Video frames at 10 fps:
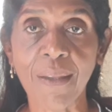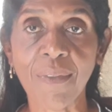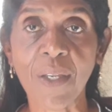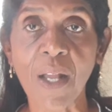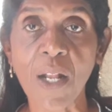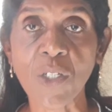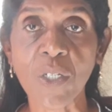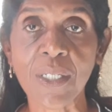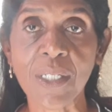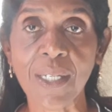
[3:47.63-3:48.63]
the
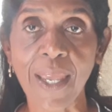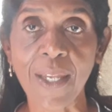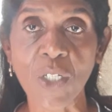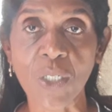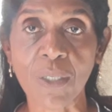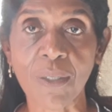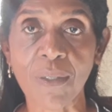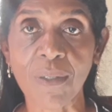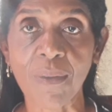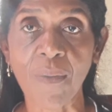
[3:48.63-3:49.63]
contraindication,
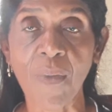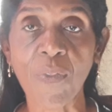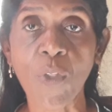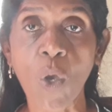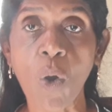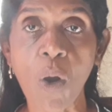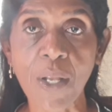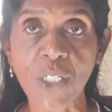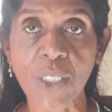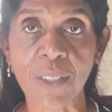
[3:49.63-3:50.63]
the
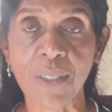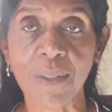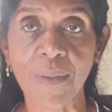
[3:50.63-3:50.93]
caution